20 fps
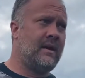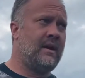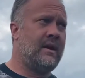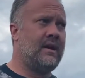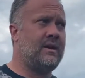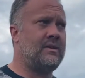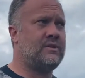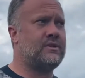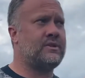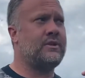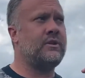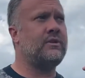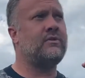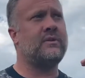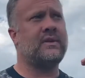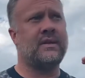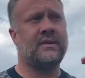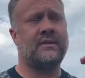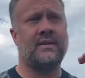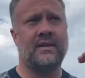and still
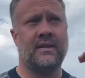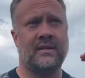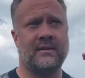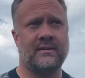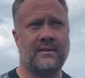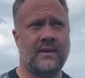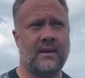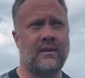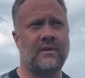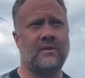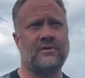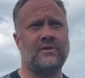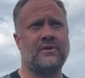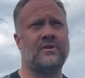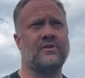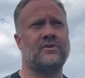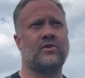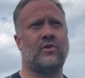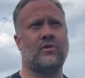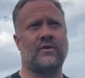get the
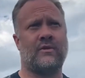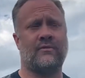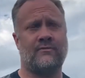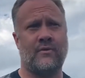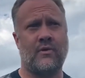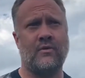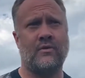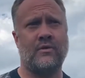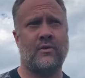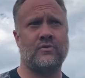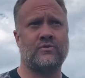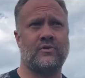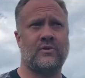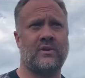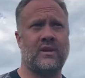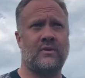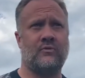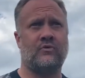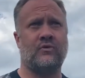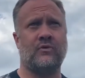intelligence or the photos or
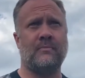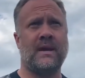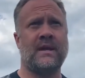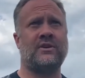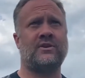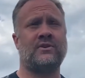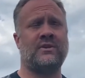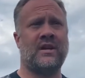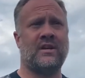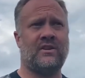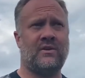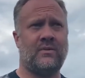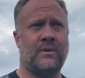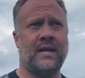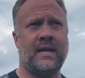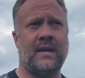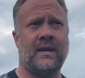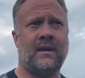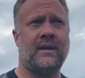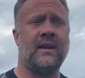the information that you
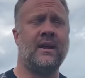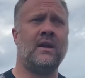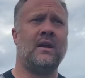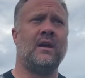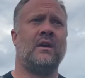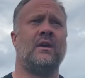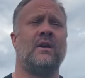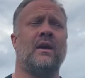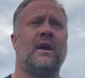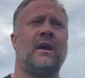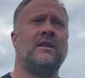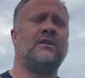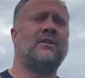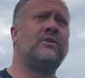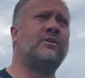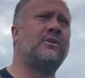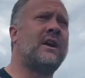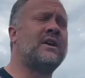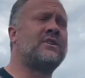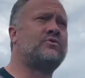need. And then
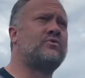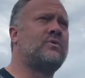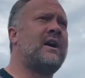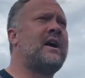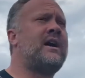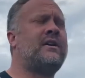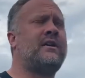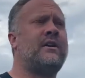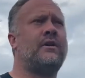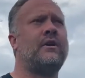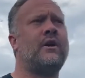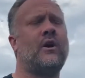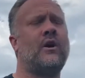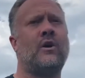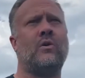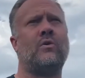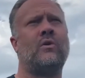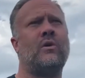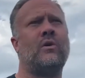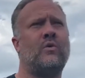you're asked, well, how do you
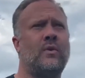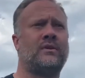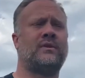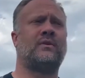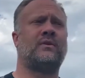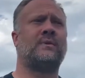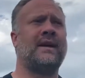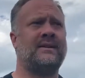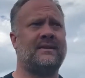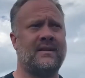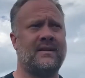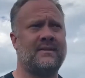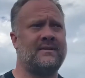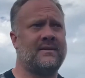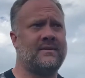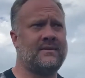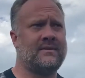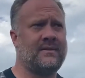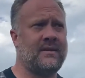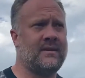know what the right
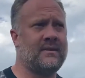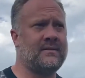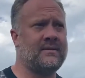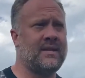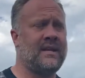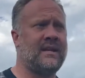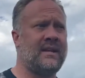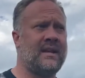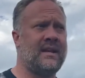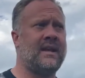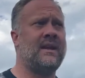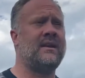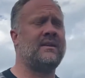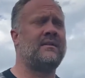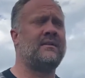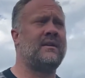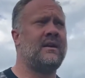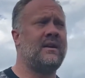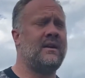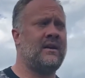distance is?
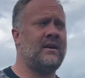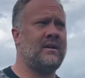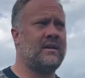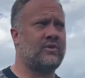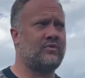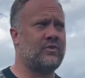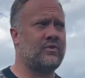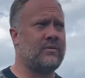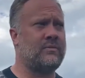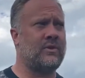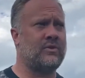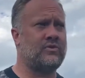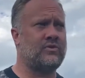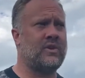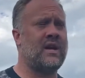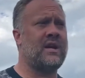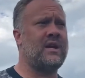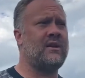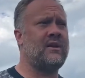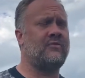Again, it is from your
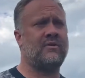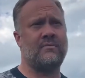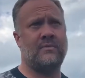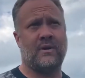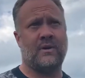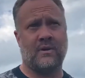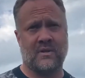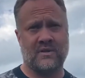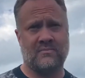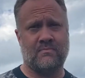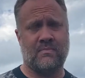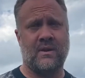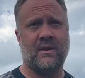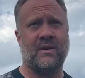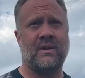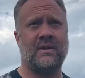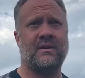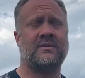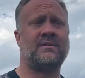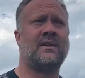training, from your
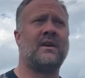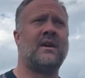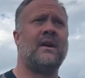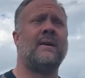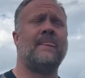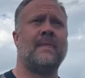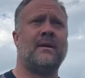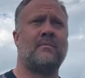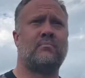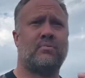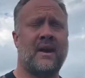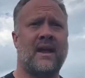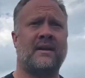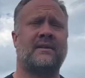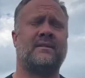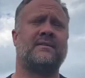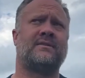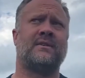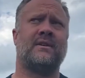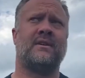experience,
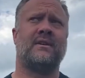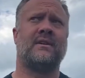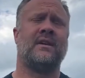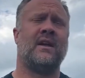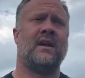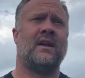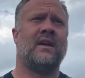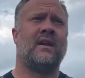practicing,